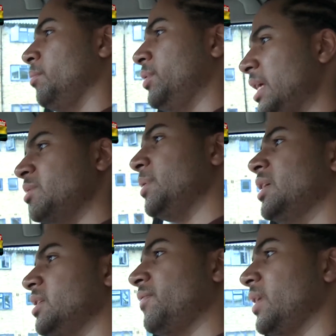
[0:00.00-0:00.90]
they speak
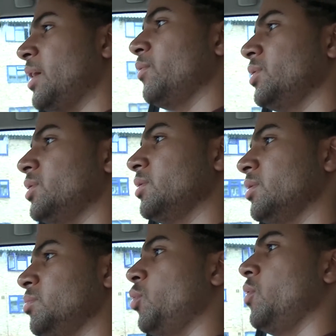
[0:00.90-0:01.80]
a different language.
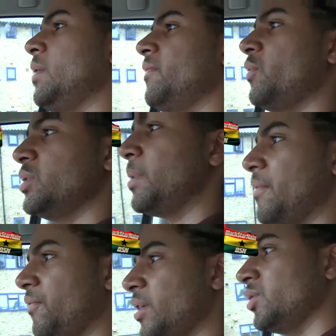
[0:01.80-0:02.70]
It's more influenced by
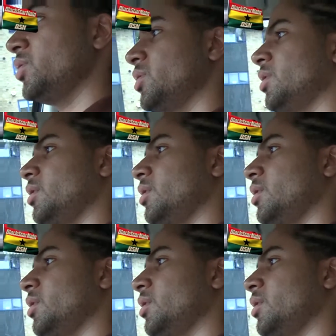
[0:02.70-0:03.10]
French.